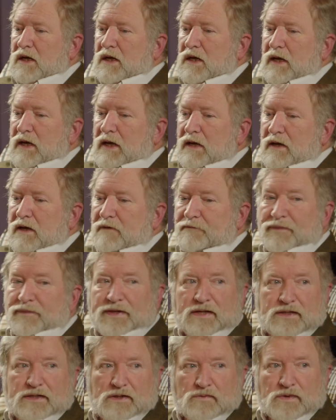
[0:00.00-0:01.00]

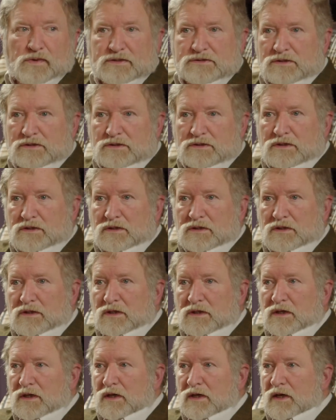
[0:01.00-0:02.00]
And he wasn't.
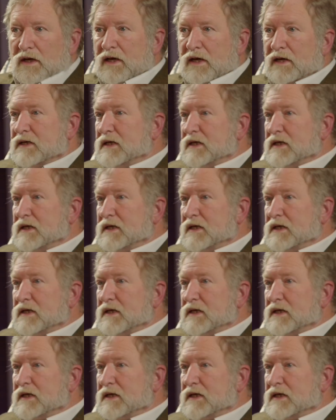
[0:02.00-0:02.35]
And